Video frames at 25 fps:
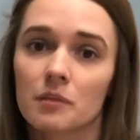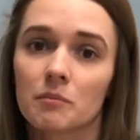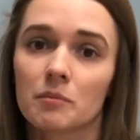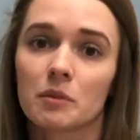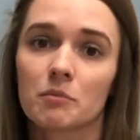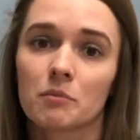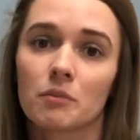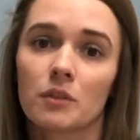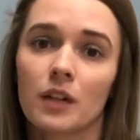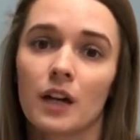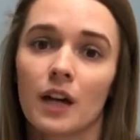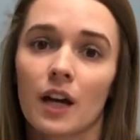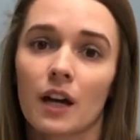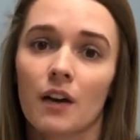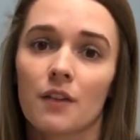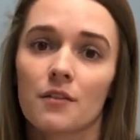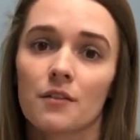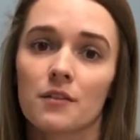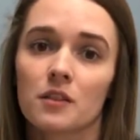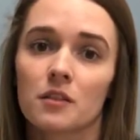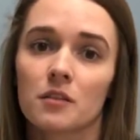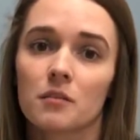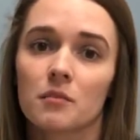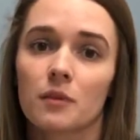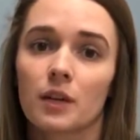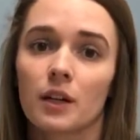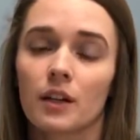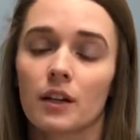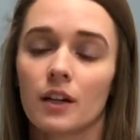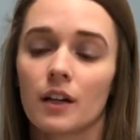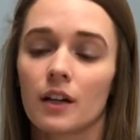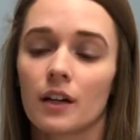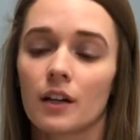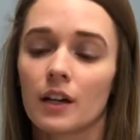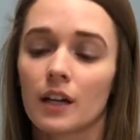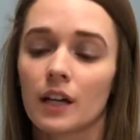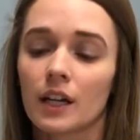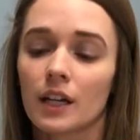people have some
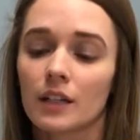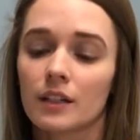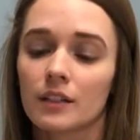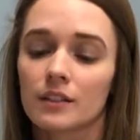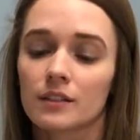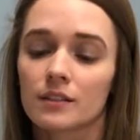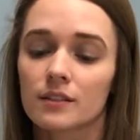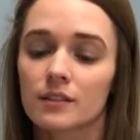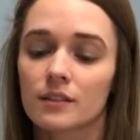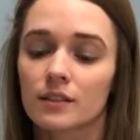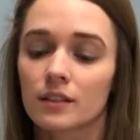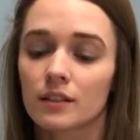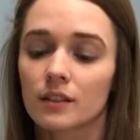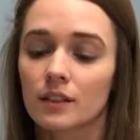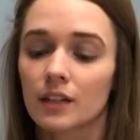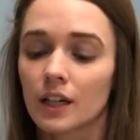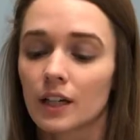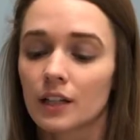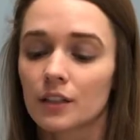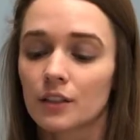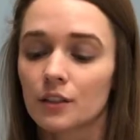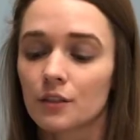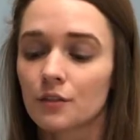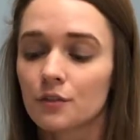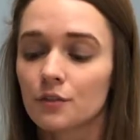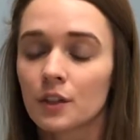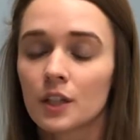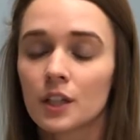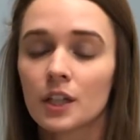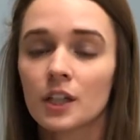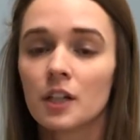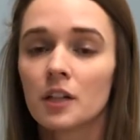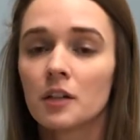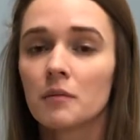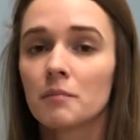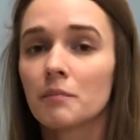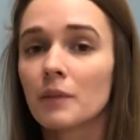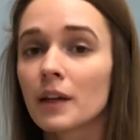heinous kind of
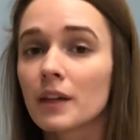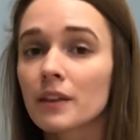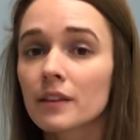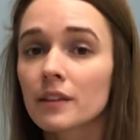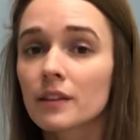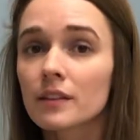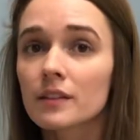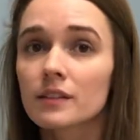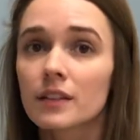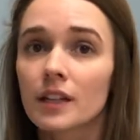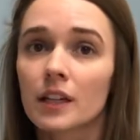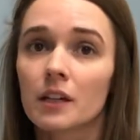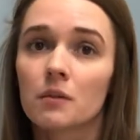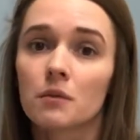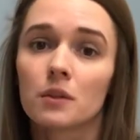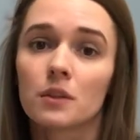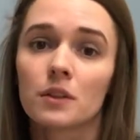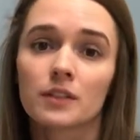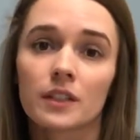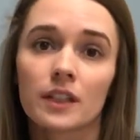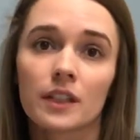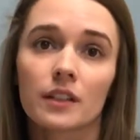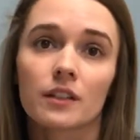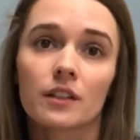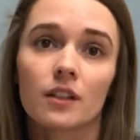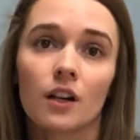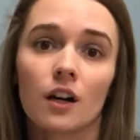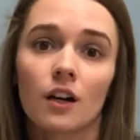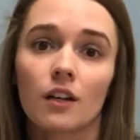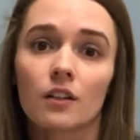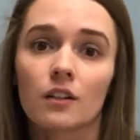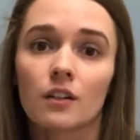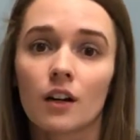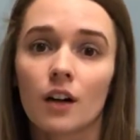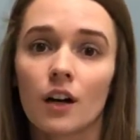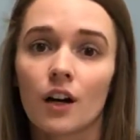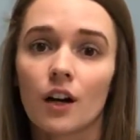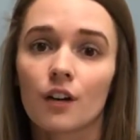methods, they will take the collar
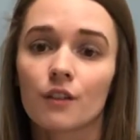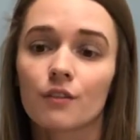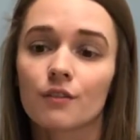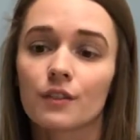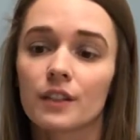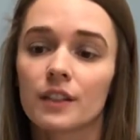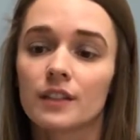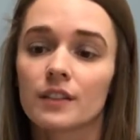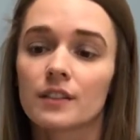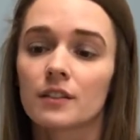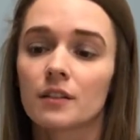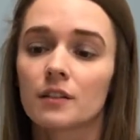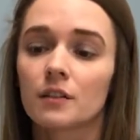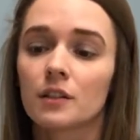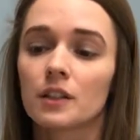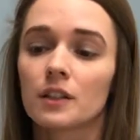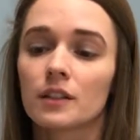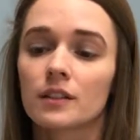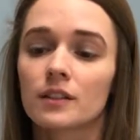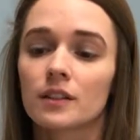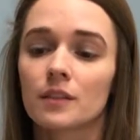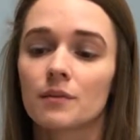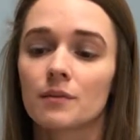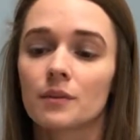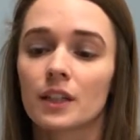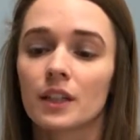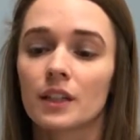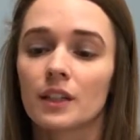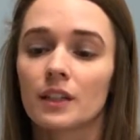off. And so it is something